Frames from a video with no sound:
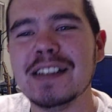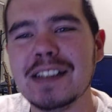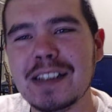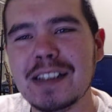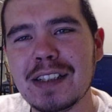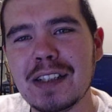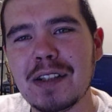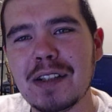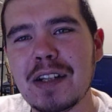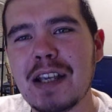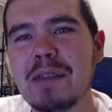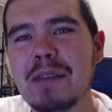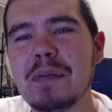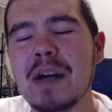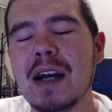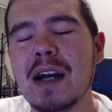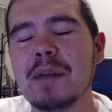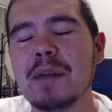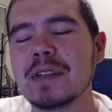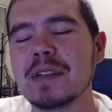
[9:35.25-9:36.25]
hip
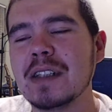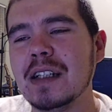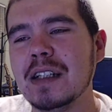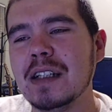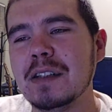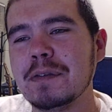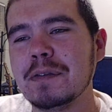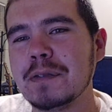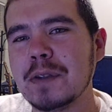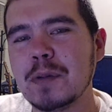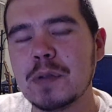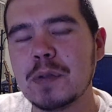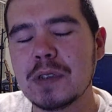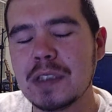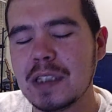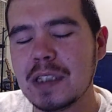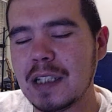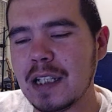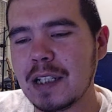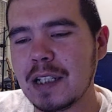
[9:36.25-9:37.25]
hop stuff. It
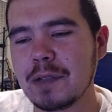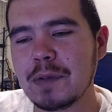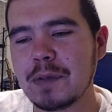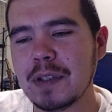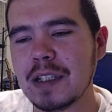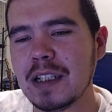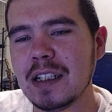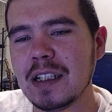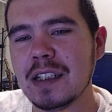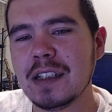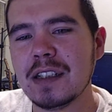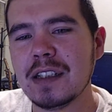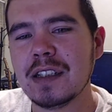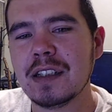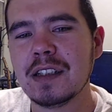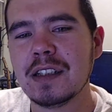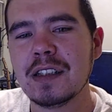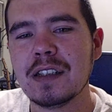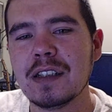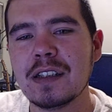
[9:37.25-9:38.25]
wasn't like really
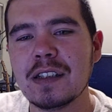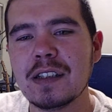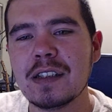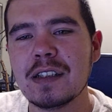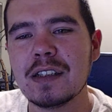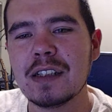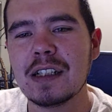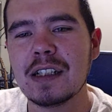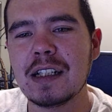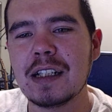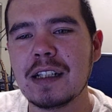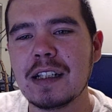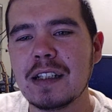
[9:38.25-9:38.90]
like